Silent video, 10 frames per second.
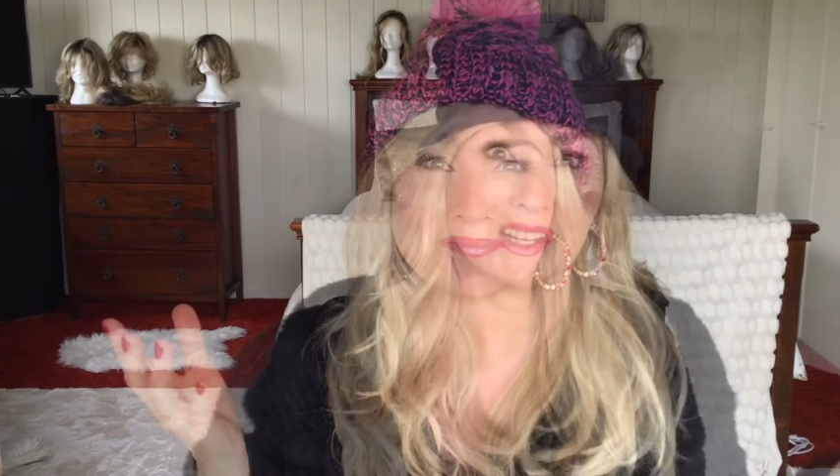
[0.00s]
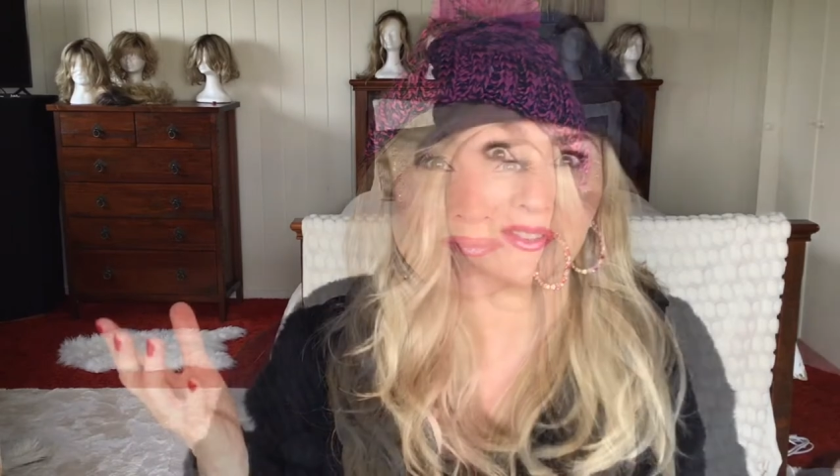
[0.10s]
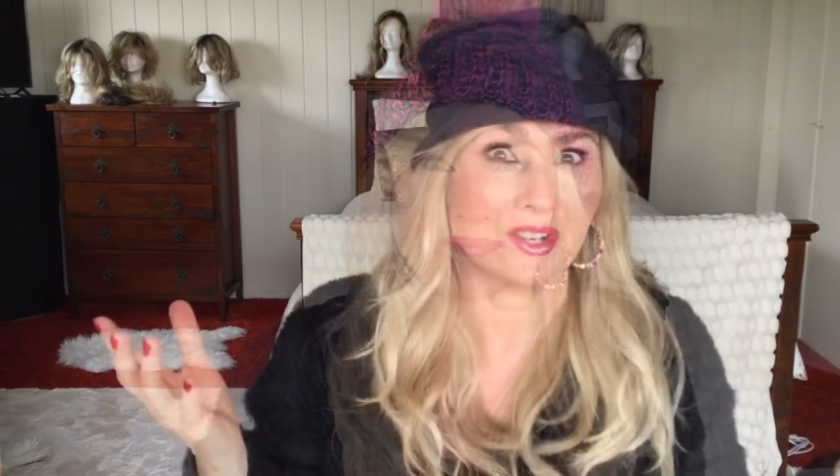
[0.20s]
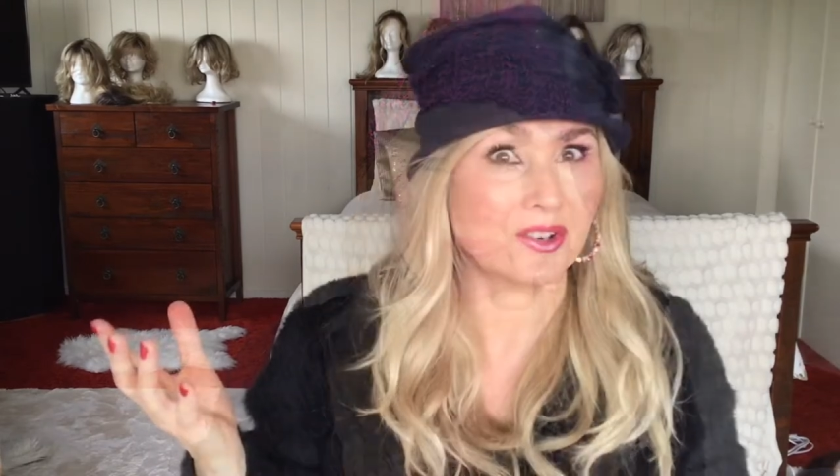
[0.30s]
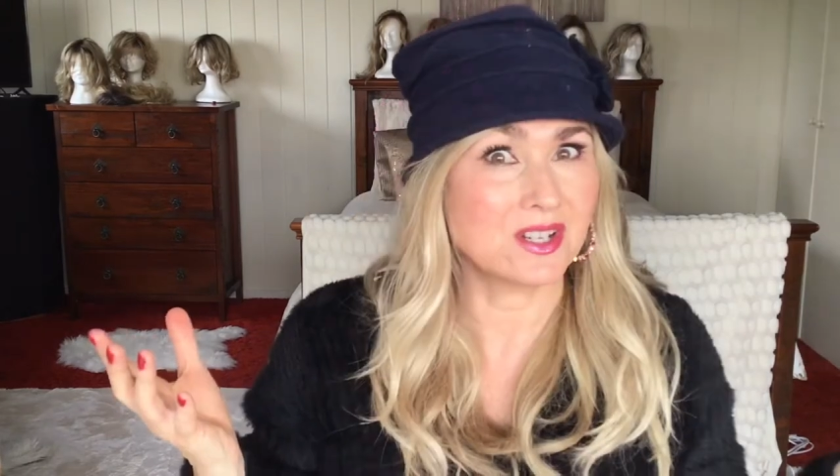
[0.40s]
if
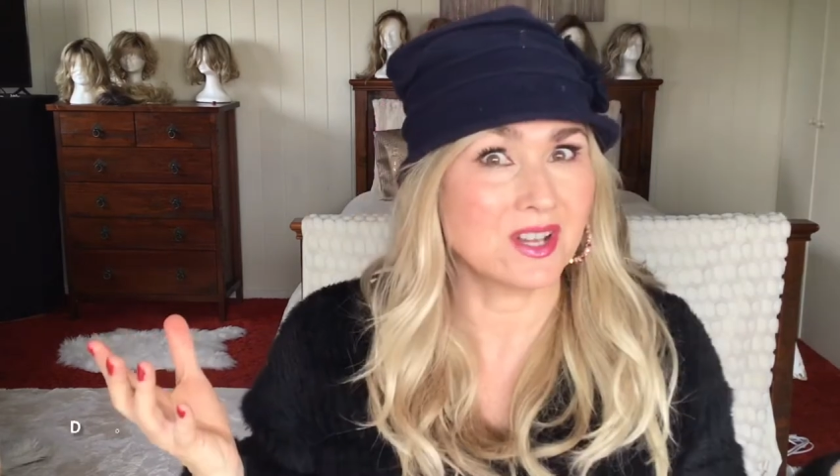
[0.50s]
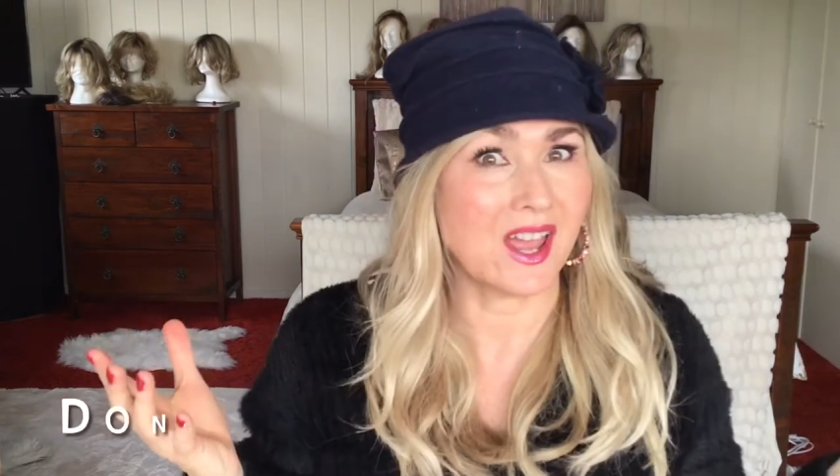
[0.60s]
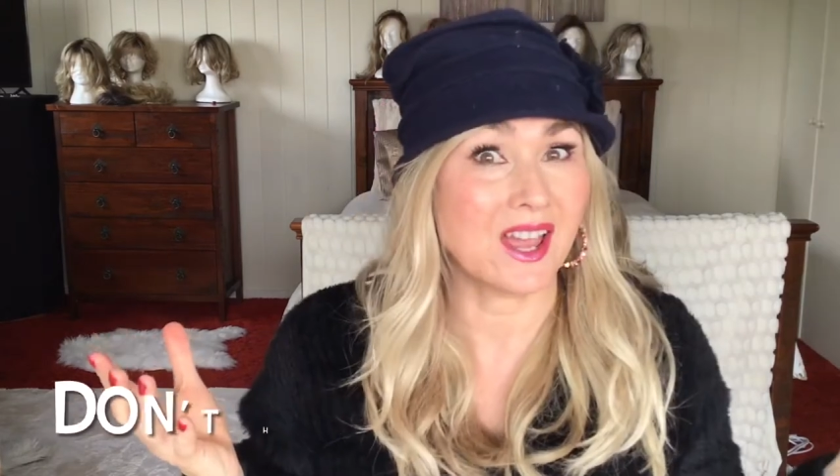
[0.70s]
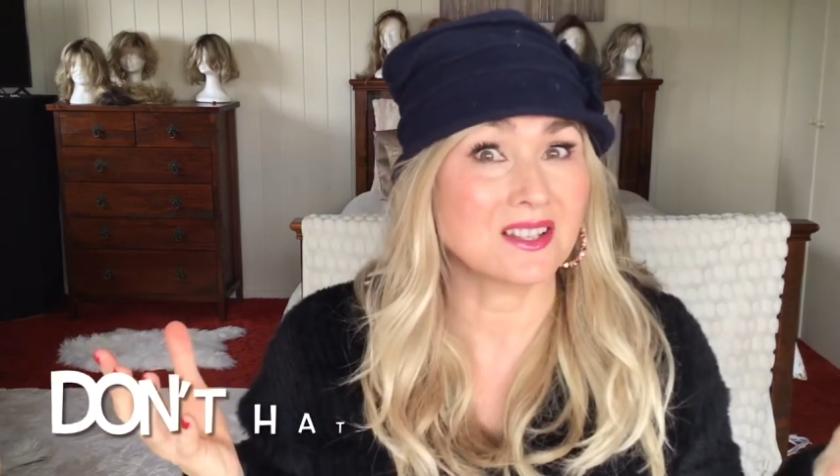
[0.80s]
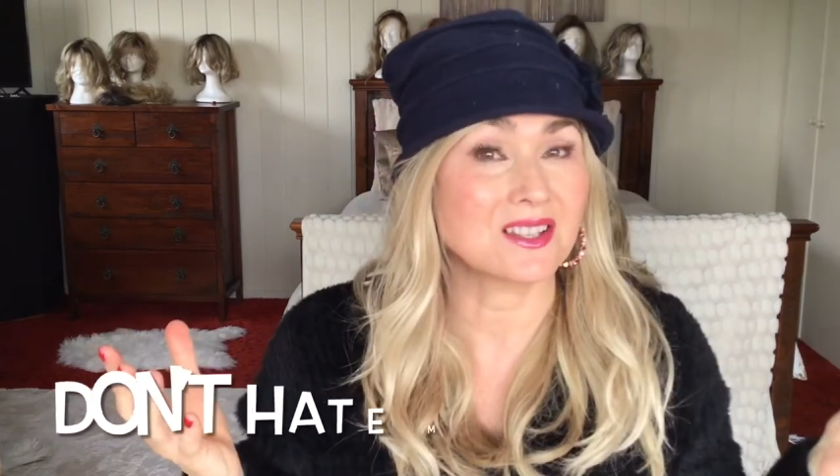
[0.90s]
you're into
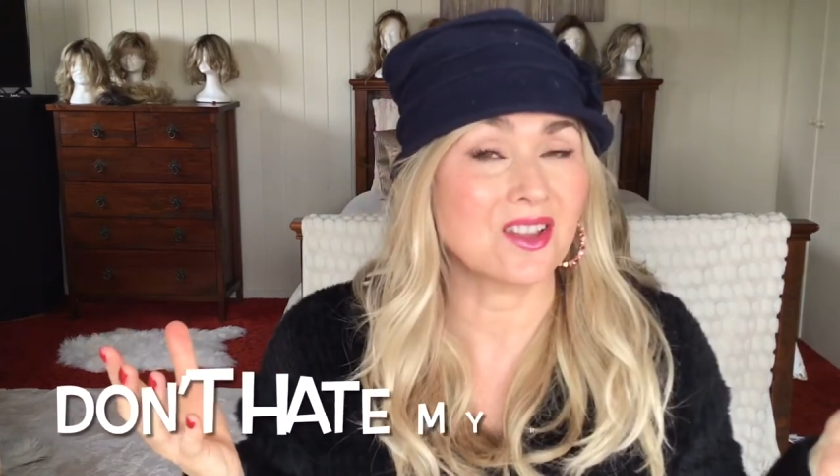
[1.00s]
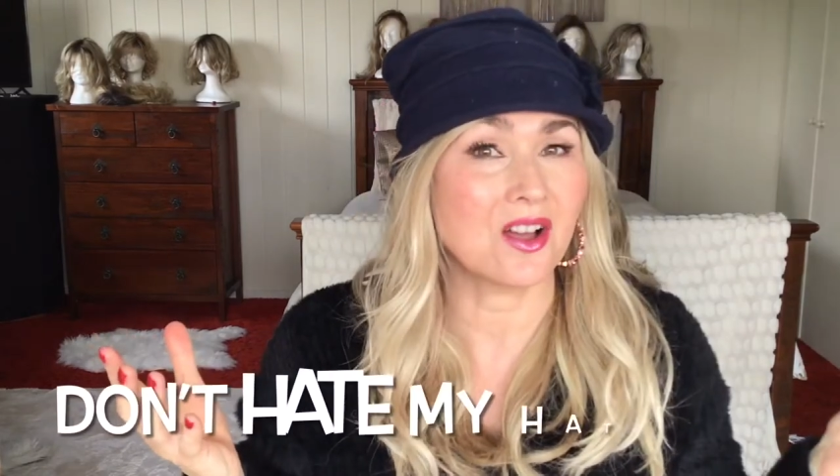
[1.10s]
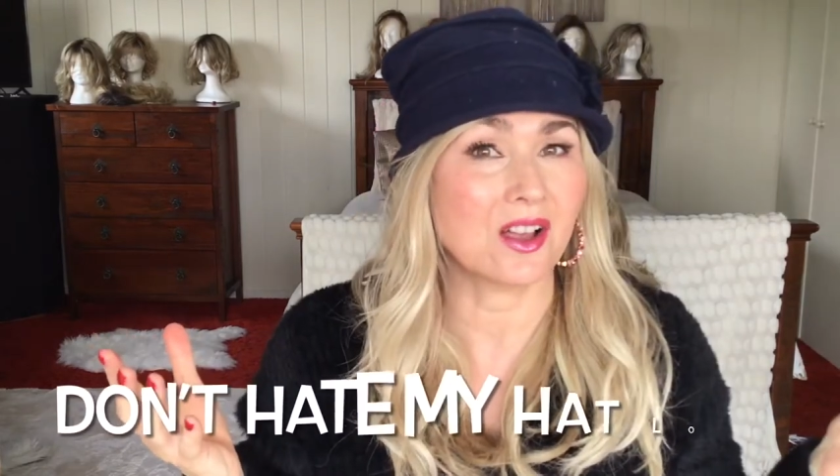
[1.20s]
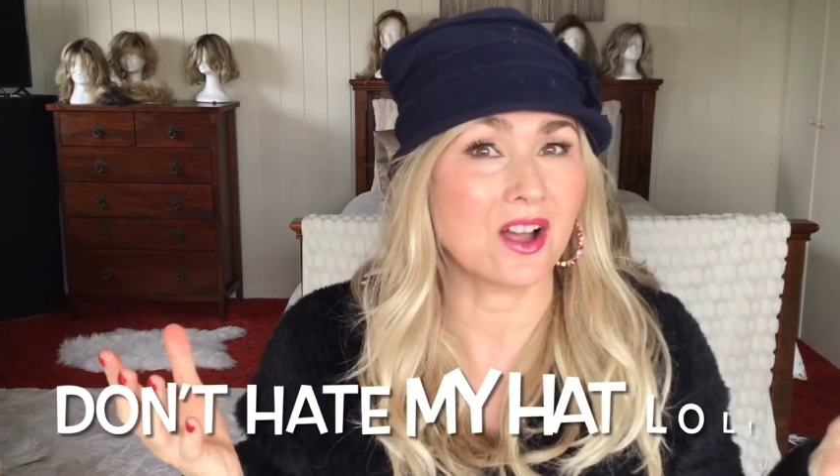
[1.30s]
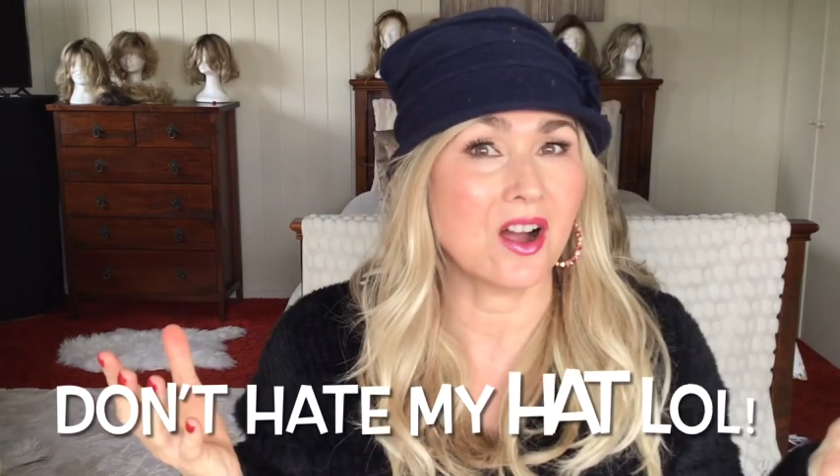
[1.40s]
hats
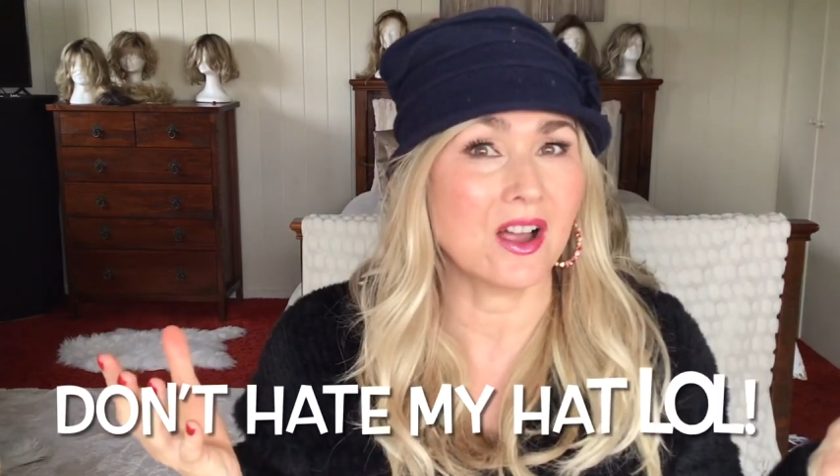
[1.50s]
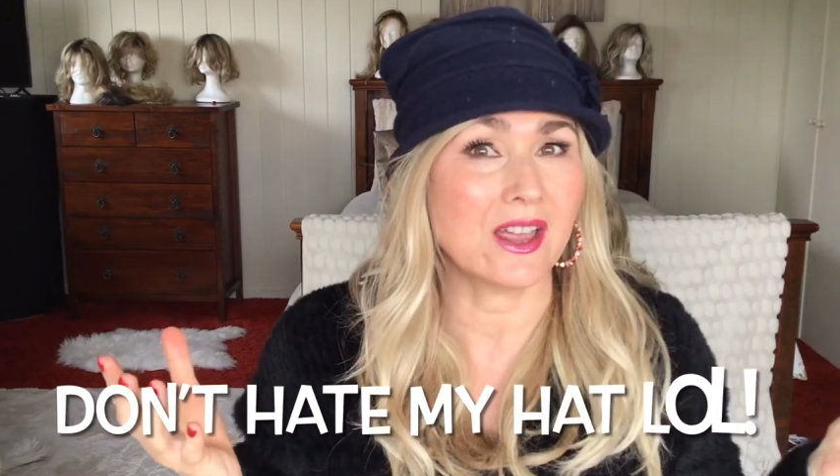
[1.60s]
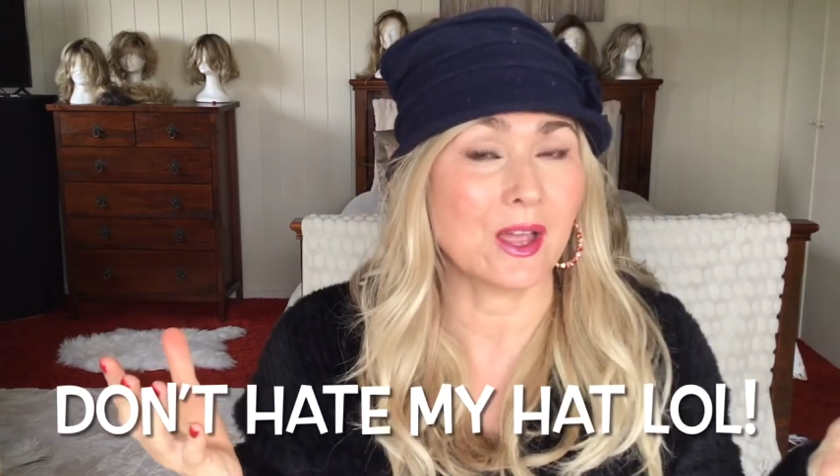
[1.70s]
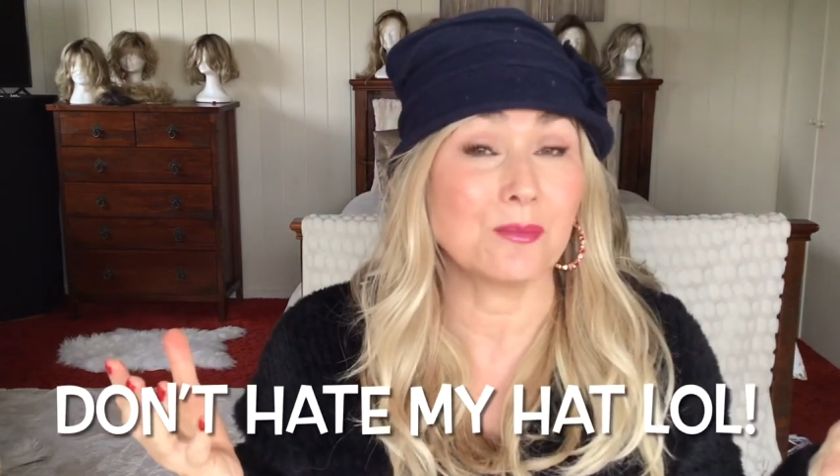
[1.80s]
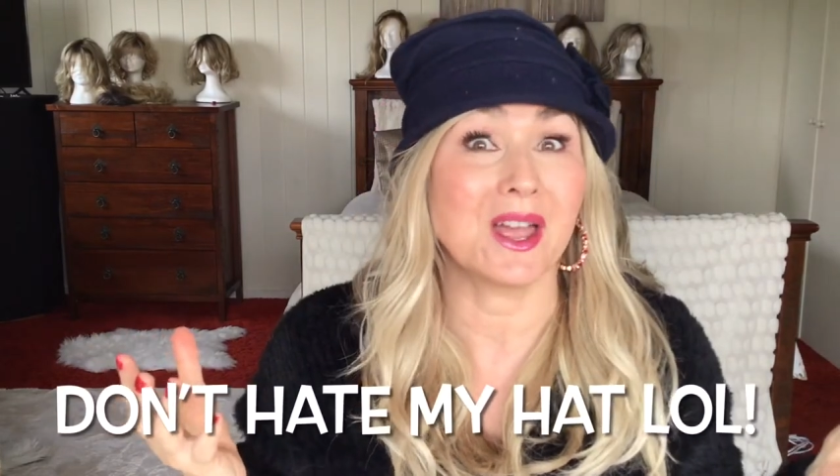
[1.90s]
like I
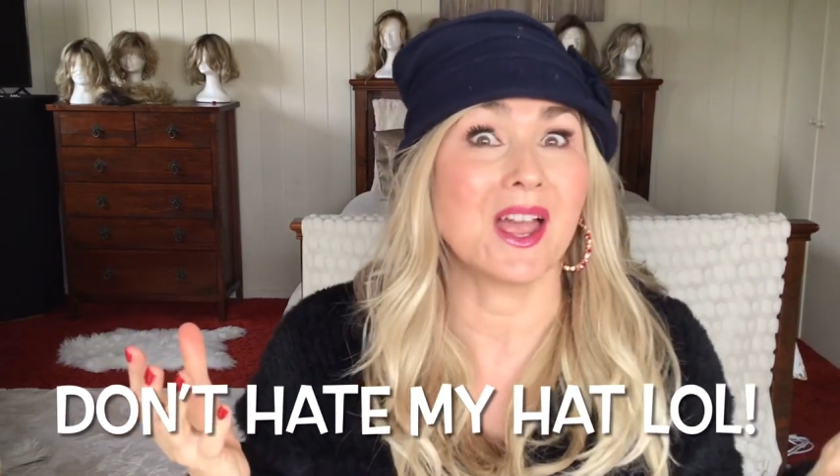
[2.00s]
am,